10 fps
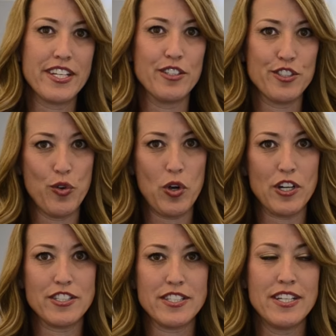
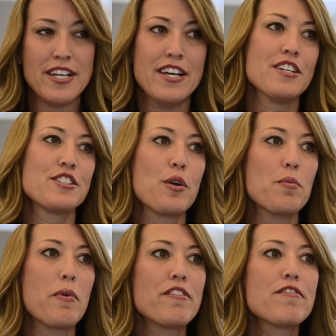Salesforce. So
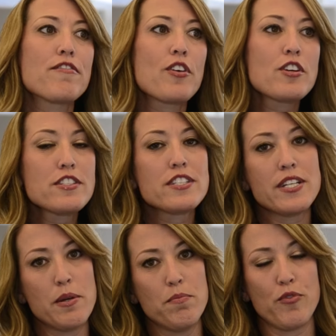my first
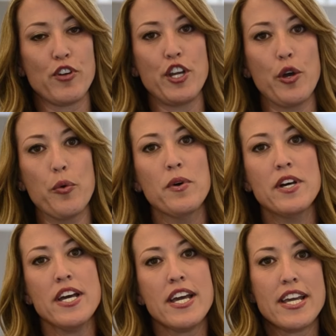tip for you
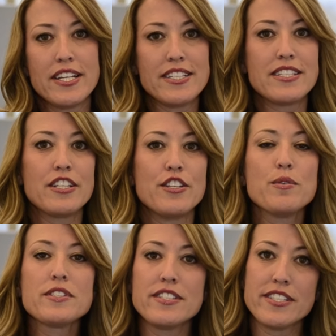is
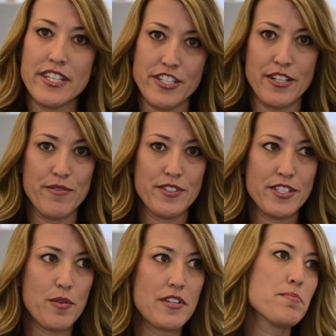use incentives.
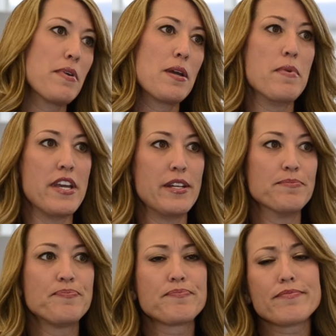So this may
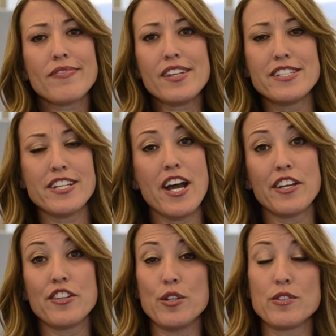be
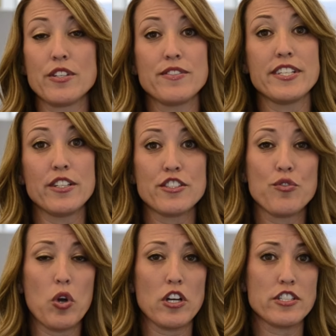tying the use of
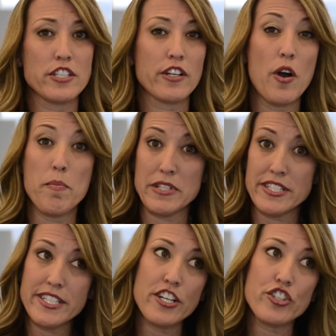Salesforce to
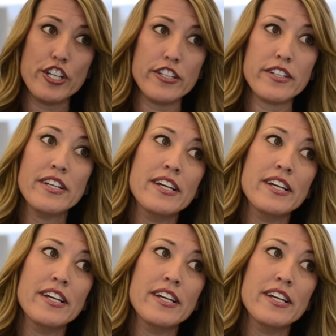compensation.